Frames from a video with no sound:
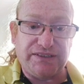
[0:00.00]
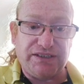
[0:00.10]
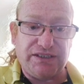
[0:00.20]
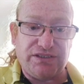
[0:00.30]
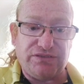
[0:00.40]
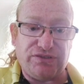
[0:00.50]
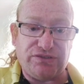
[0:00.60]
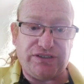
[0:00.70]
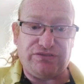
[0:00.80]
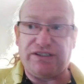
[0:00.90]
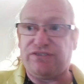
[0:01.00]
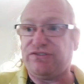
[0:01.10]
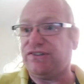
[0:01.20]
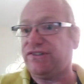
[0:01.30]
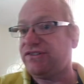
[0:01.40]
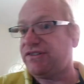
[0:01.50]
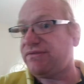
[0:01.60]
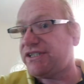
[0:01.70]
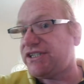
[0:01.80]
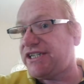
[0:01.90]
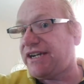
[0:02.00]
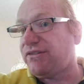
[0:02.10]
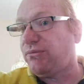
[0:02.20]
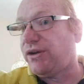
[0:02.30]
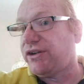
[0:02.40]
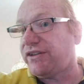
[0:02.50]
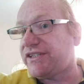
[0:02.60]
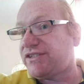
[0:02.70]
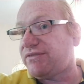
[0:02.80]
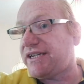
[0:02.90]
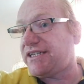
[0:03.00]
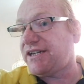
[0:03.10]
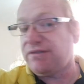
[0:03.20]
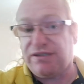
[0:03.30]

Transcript: 433-400, which is channel 1 on this radio.